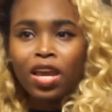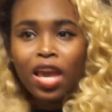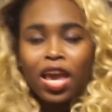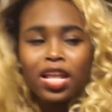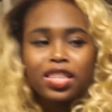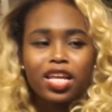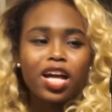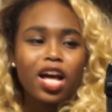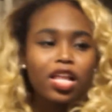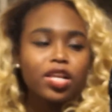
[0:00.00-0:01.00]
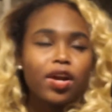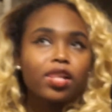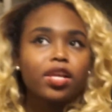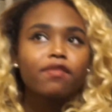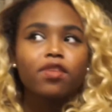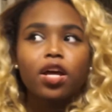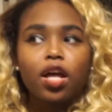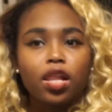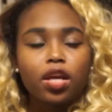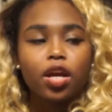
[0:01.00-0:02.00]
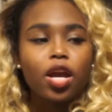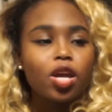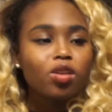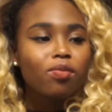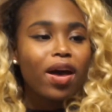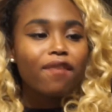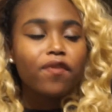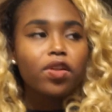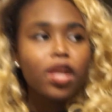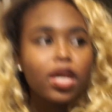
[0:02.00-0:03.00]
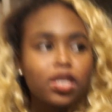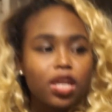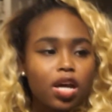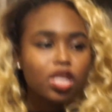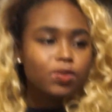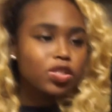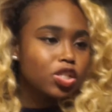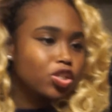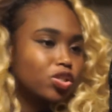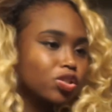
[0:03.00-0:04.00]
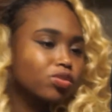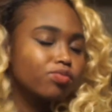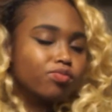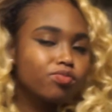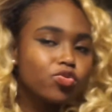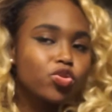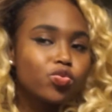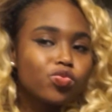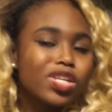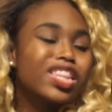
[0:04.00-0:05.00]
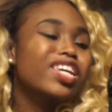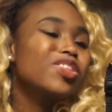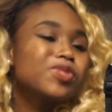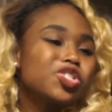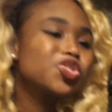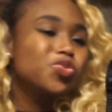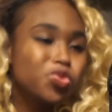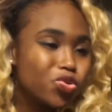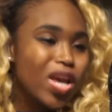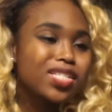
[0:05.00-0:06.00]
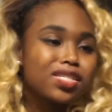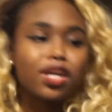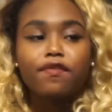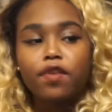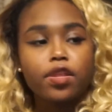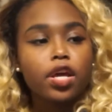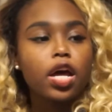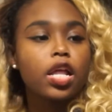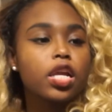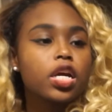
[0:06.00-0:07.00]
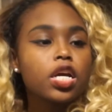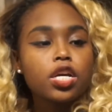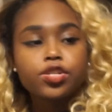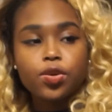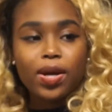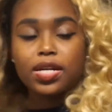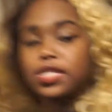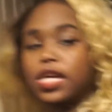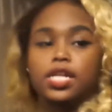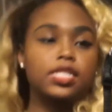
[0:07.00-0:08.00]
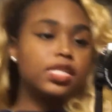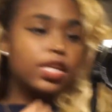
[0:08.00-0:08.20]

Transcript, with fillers: And the color, I love the color, but I feel like the color is just the length was just too drastic for the color so i decided to